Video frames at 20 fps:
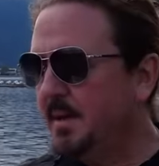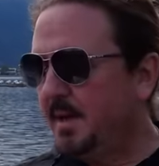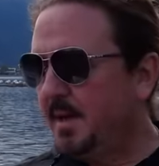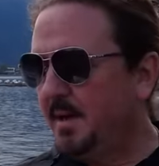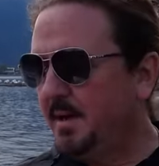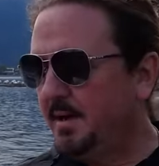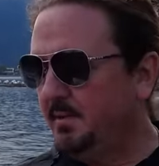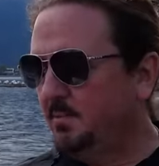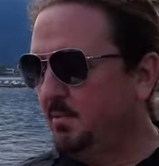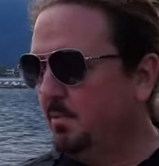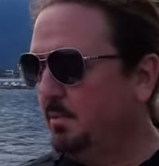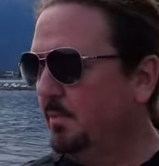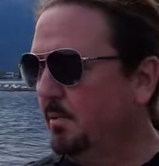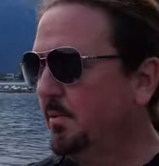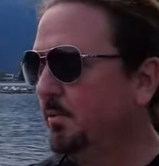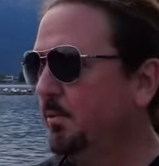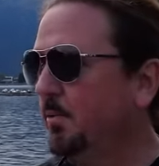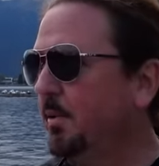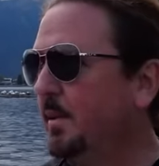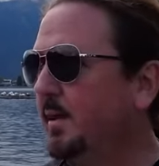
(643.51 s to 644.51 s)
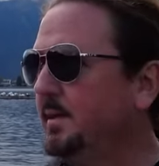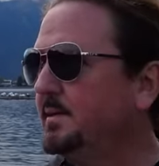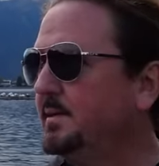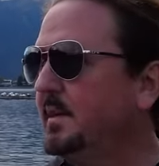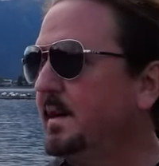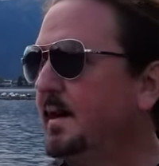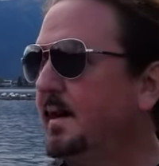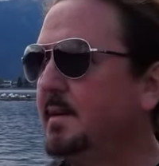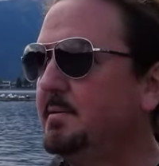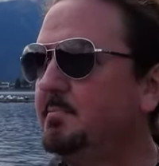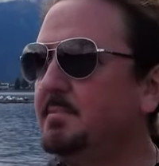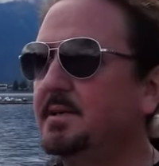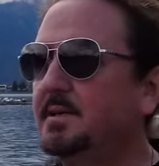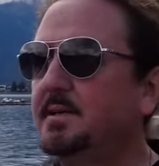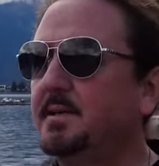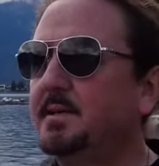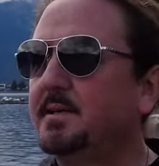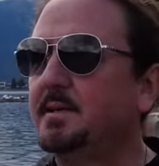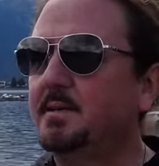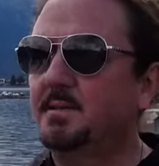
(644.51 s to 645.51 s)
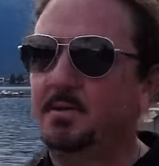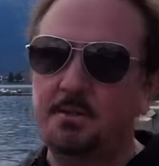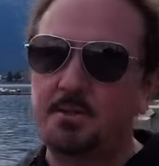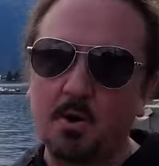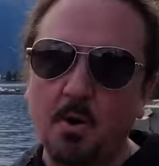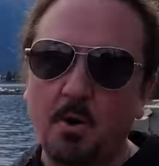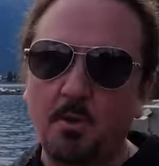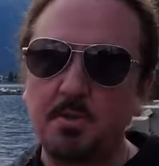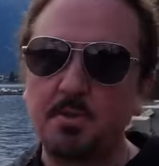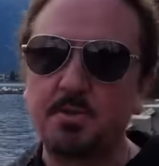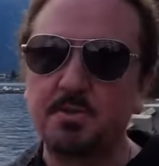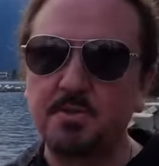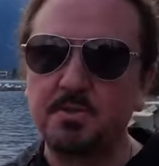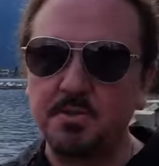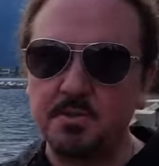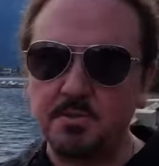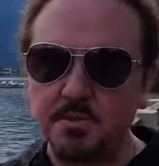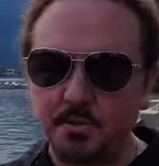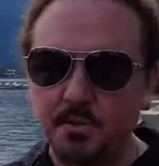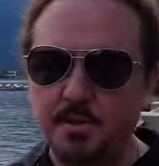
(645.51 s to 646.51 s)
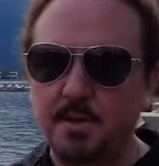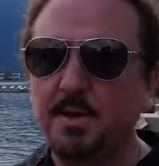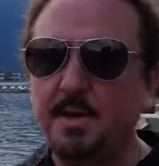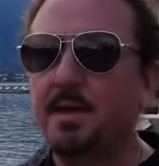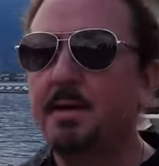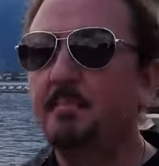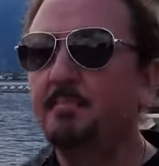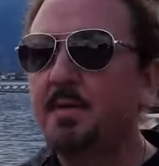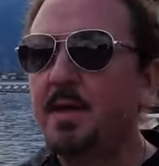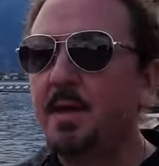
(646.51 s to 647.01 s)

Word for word: And one guy in particular told a story